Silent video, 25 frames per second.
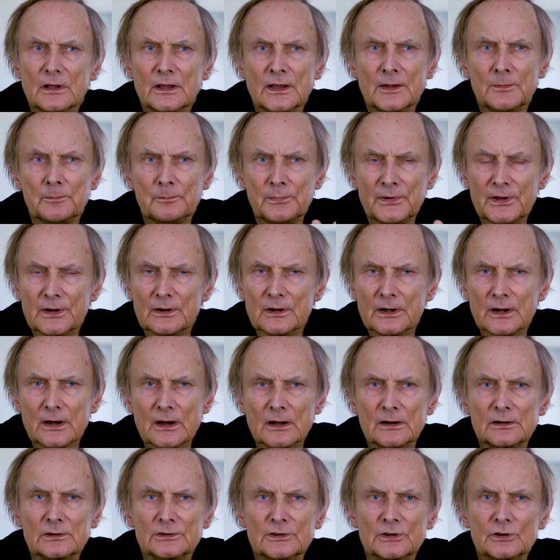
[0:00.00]

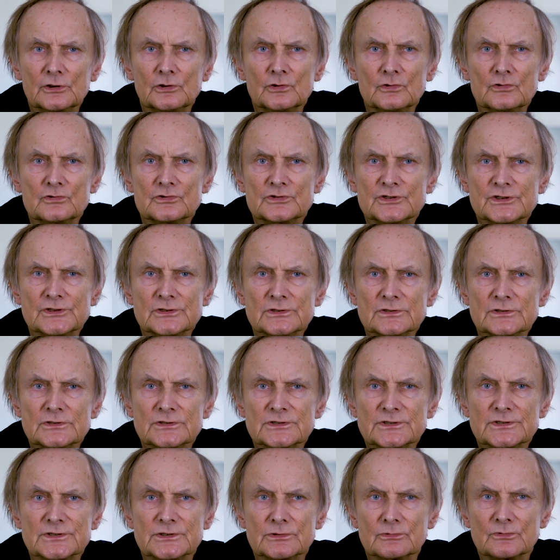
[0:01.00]
empirical
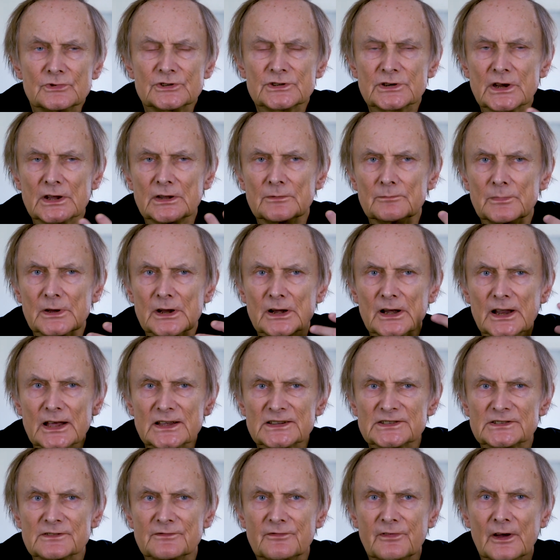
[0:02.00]
delusions, which can be
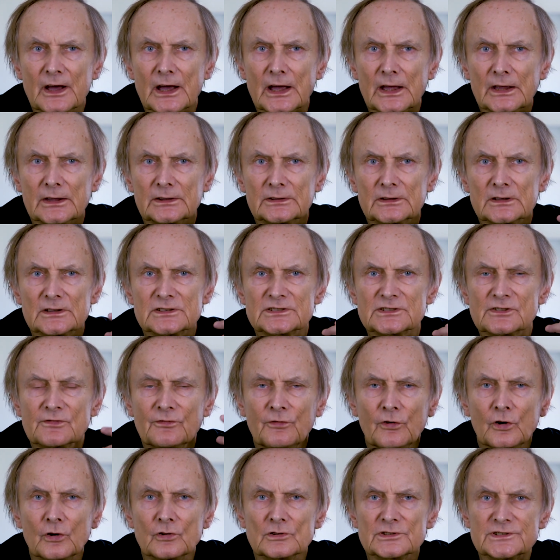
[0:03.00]
classified as
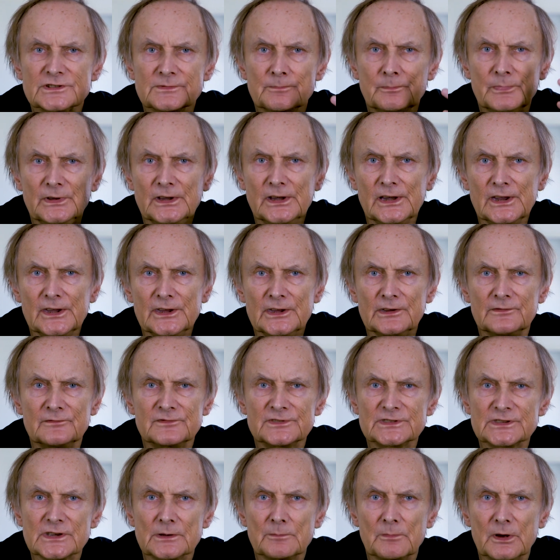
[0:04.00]
false
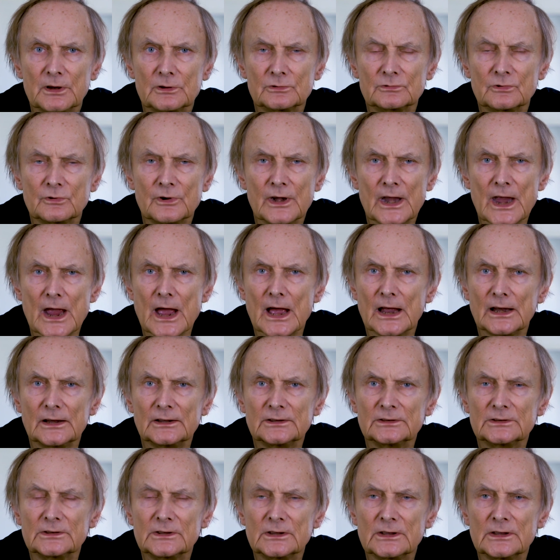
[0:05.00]
beliefs about
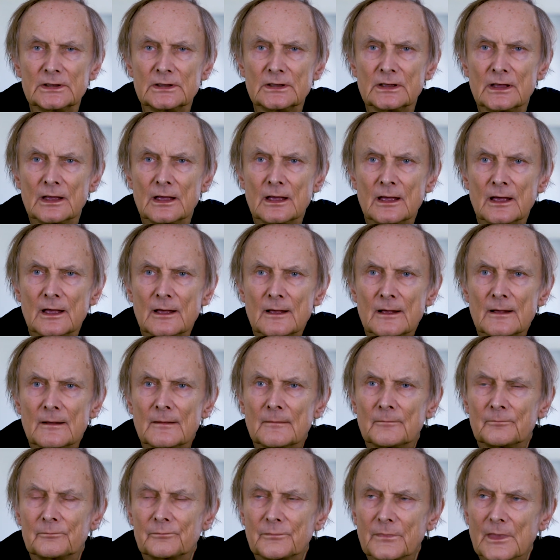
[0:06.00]
reality,
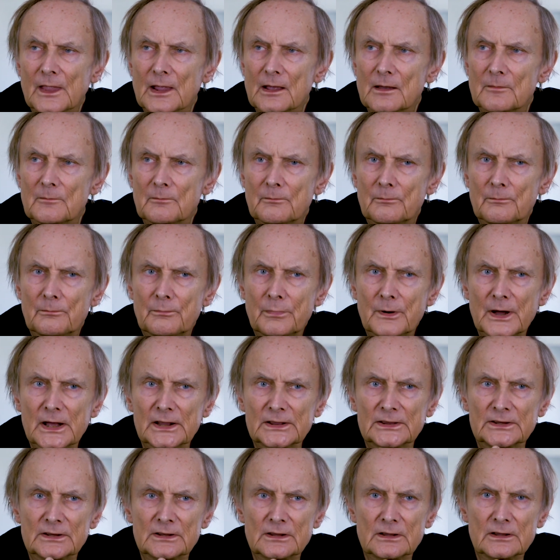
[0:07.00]

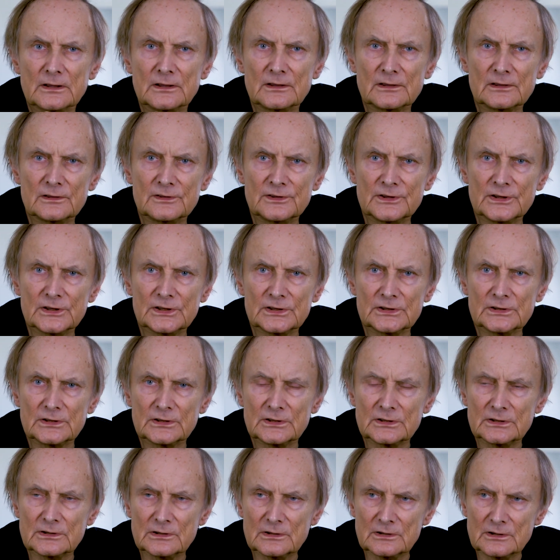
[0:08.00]
but the
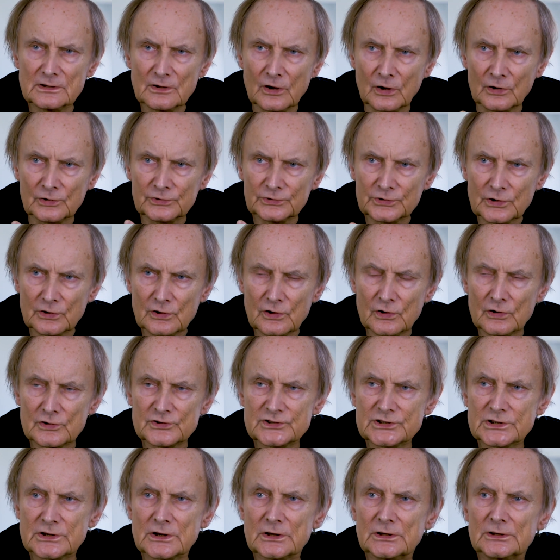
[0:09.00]

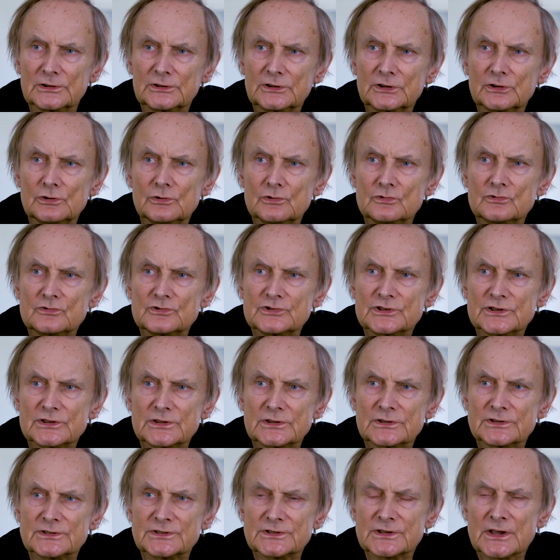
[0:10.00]
ontological
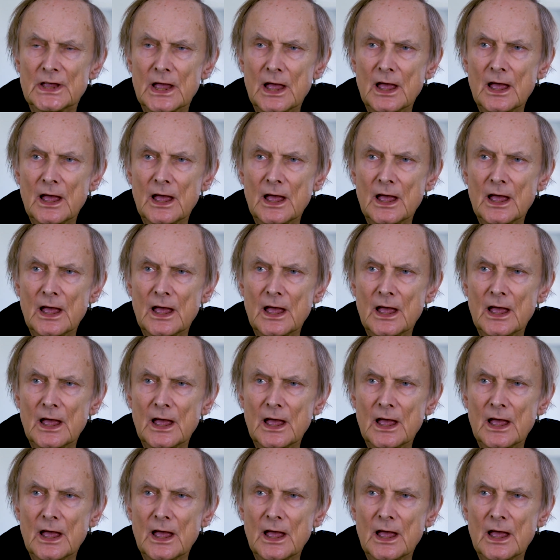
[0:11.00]
delusions